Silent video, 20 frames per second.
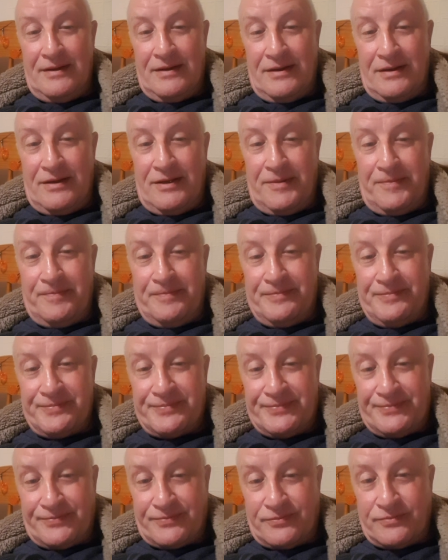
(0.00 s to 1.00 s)

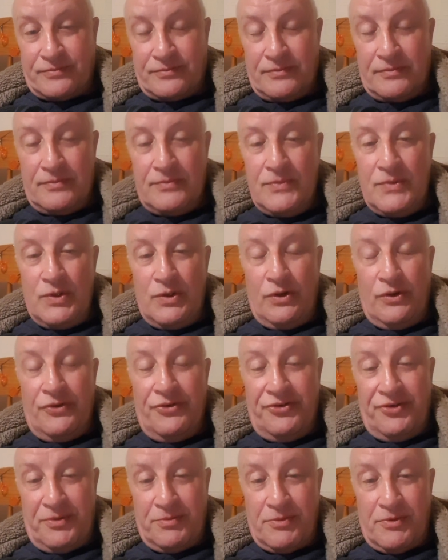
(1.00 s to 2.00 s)

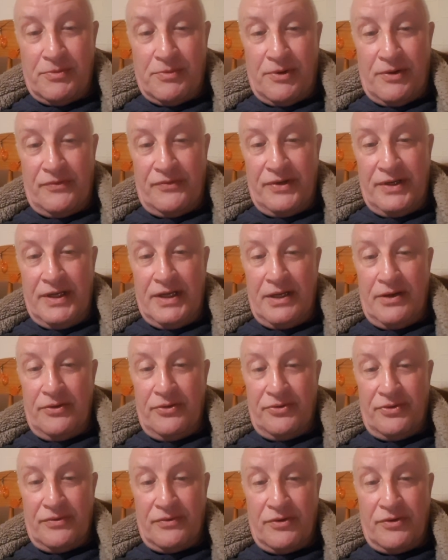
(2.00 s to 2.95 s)
on some of my videos.